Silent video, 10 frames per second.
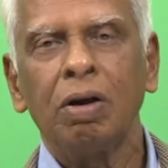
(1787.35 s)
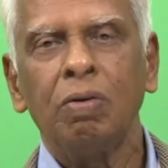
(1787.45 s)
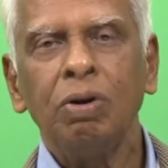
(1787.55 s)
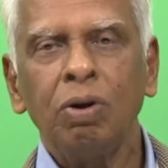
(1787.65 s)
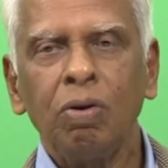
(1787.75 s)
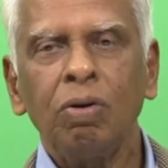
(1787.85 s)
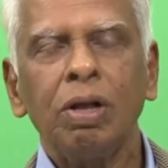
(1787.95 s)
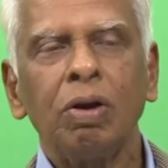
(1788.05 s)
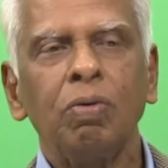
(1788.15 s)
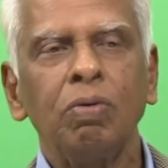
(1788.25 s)
We know
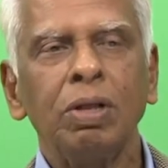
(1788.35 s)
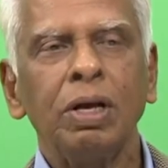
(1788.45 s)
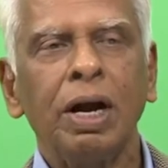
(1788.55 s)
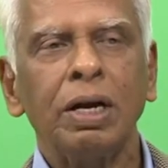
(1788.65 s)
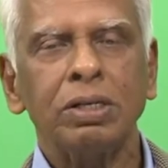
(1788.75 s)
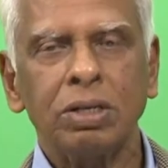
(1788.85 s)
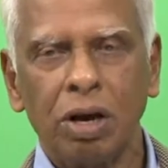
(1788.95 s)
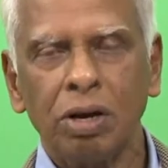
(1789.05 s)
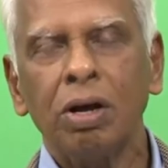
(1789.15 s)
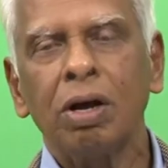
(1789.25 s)
that Kunti had a son